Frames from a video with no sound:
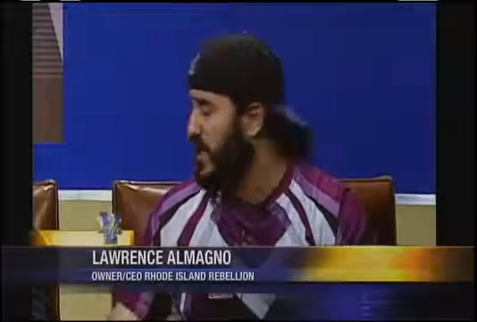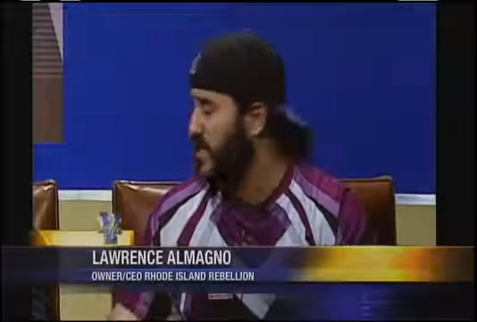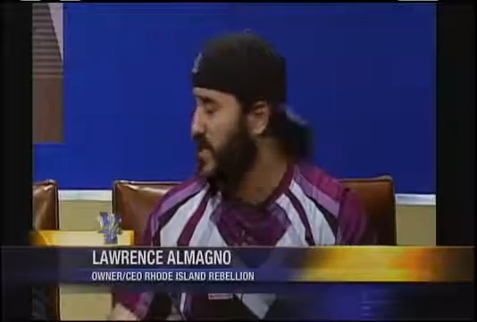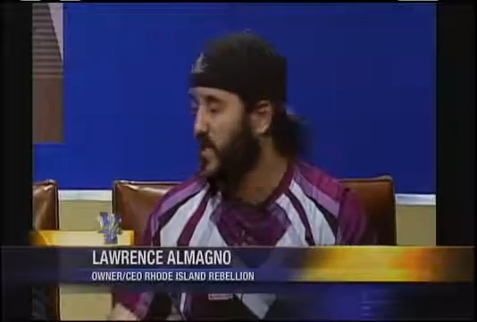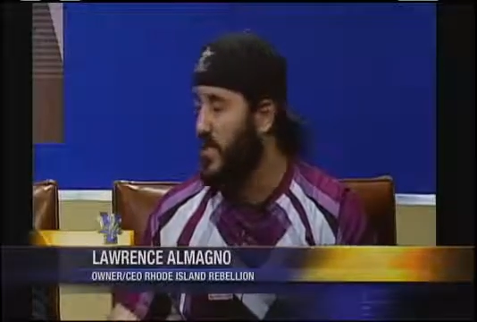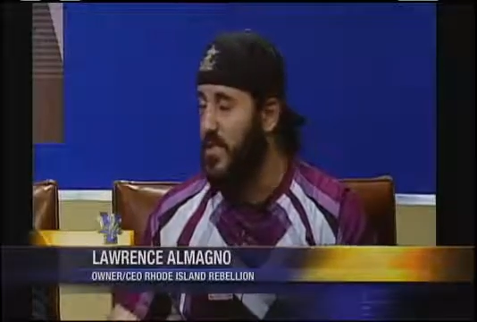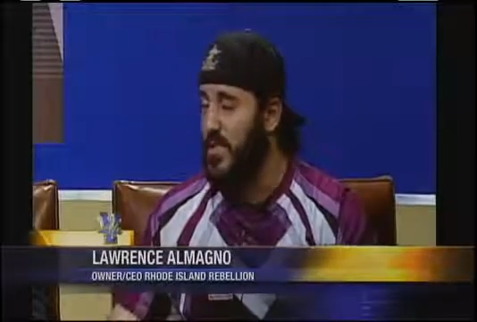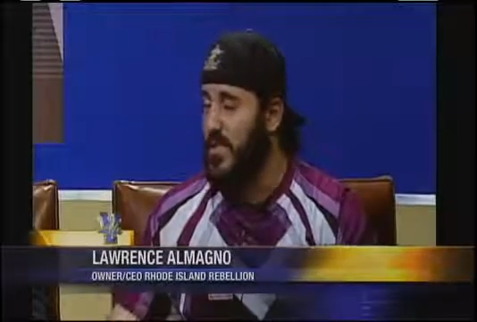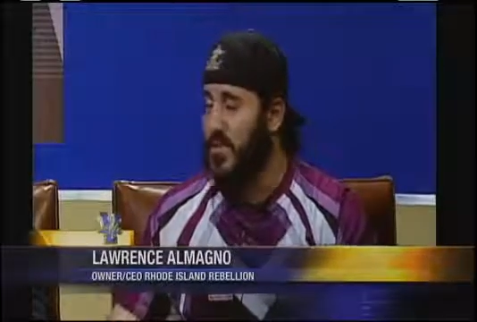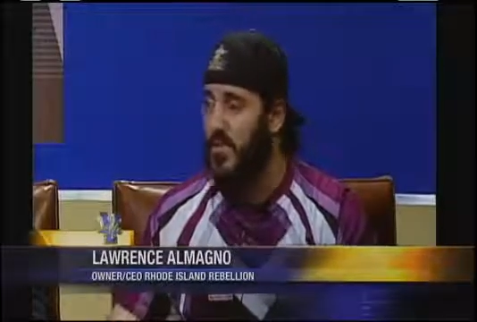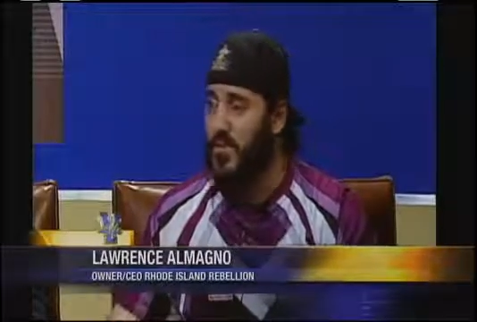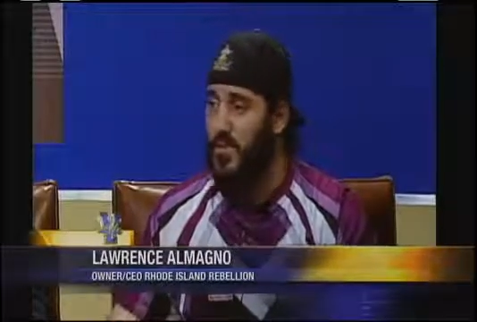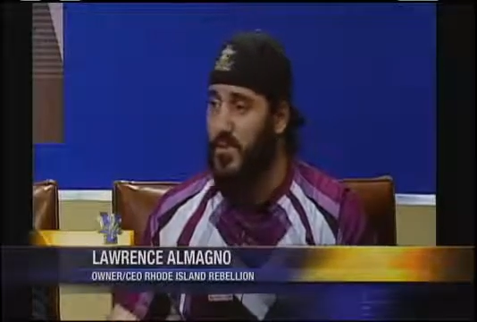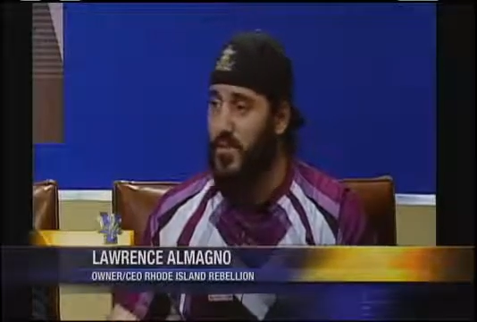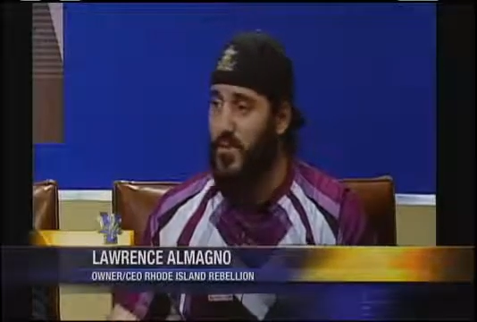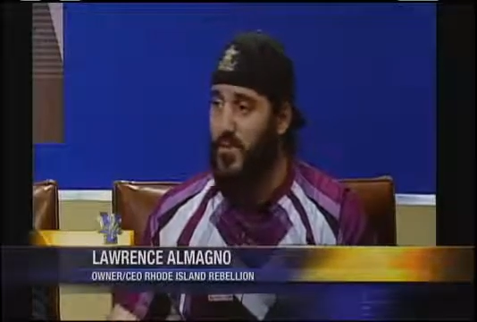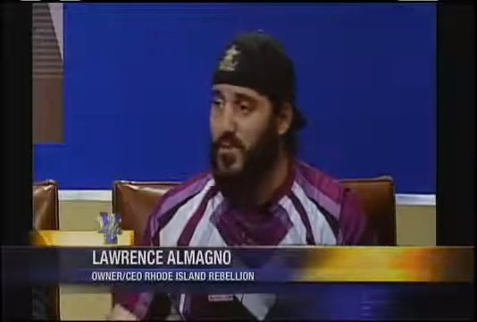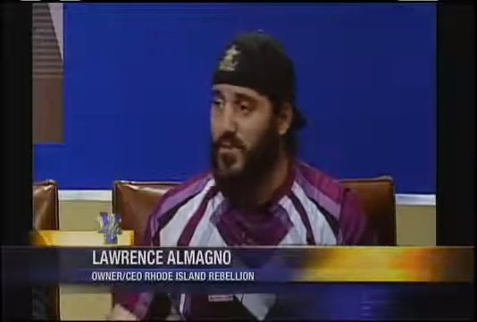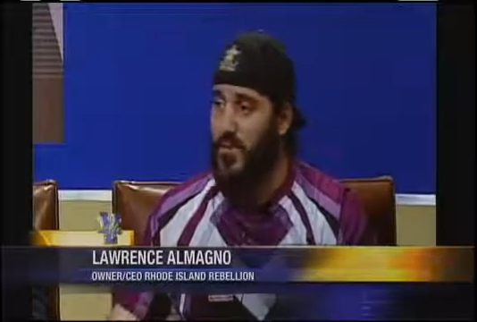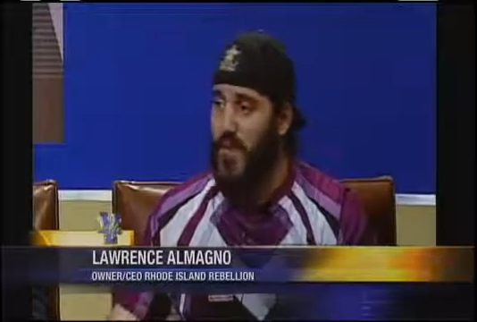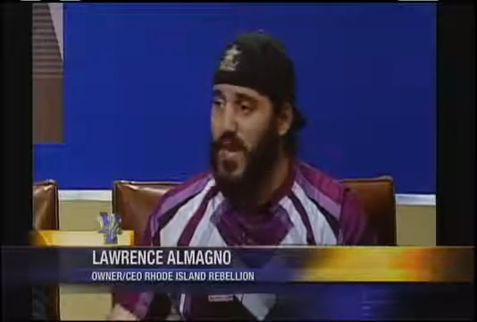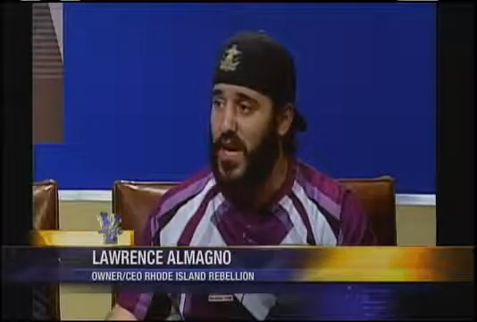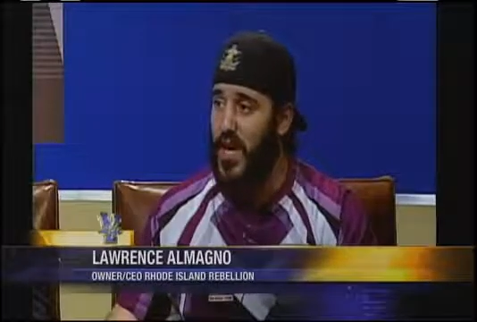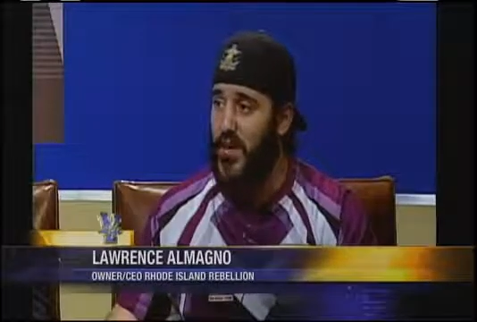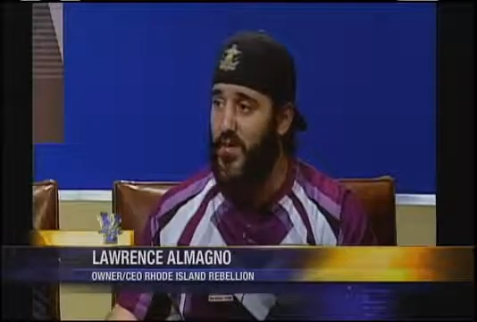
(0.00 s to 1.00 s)
season with the
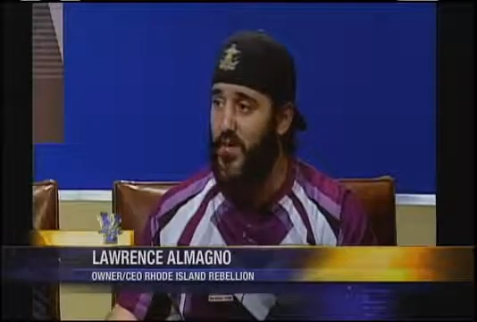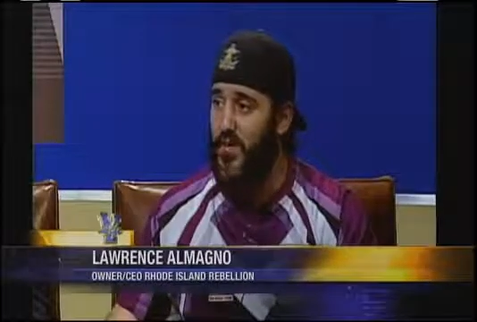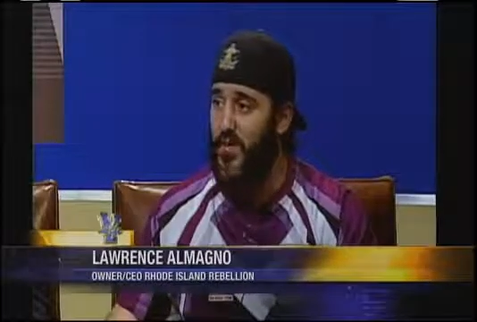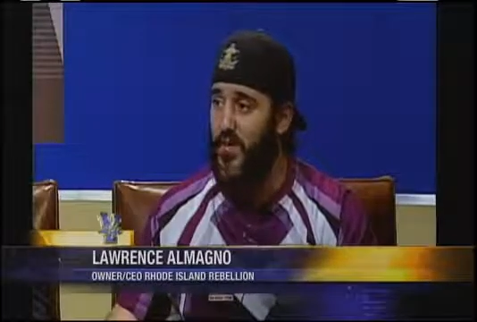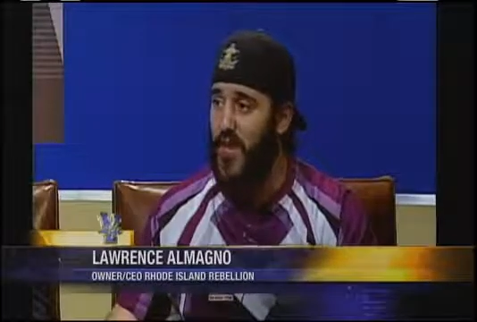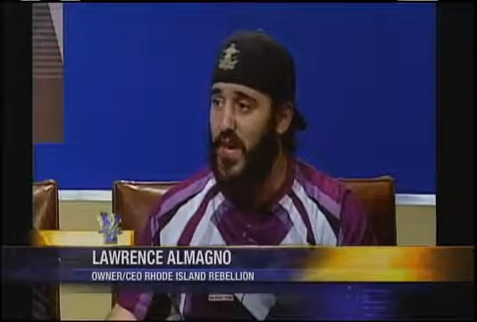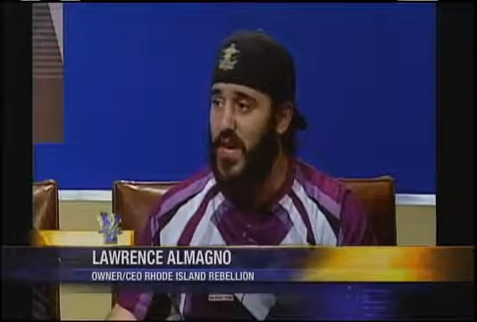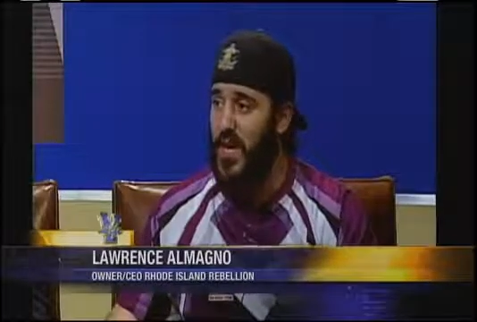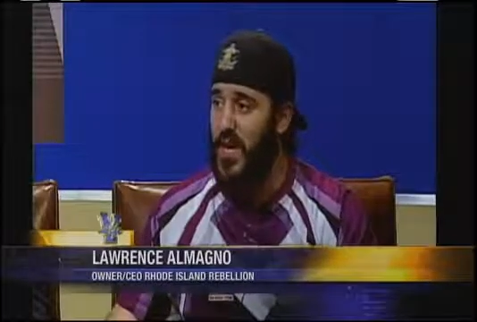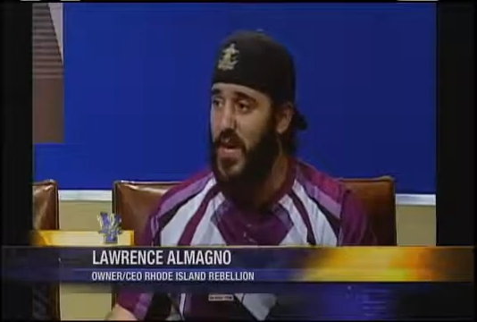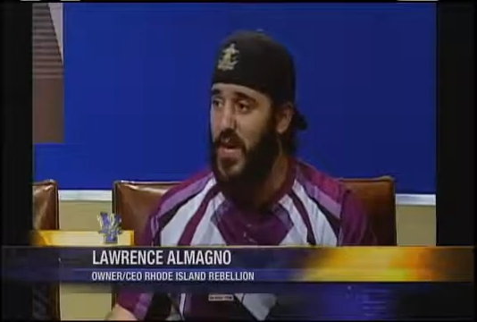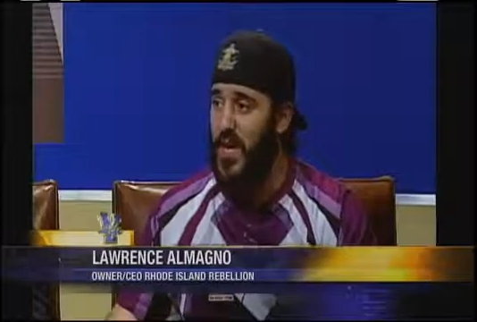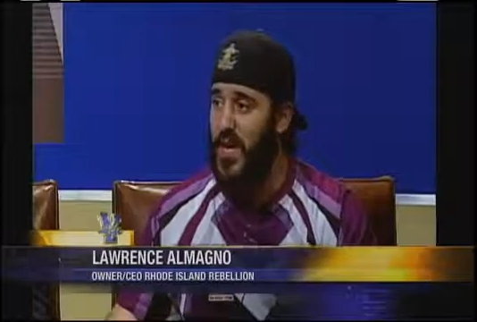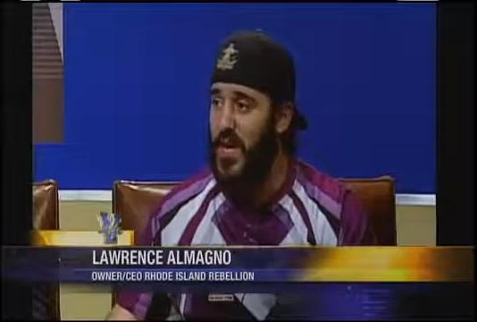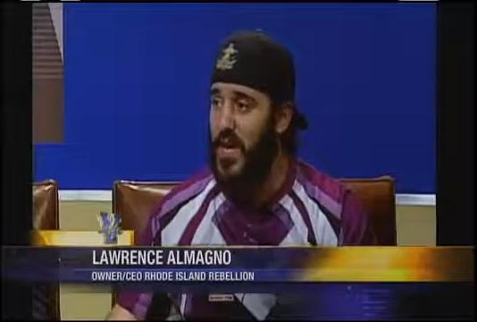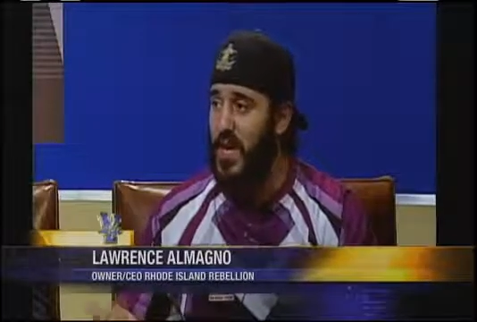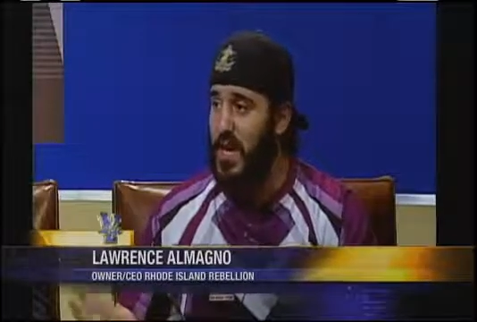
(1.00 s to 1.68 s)
Rhode Island Rebellion,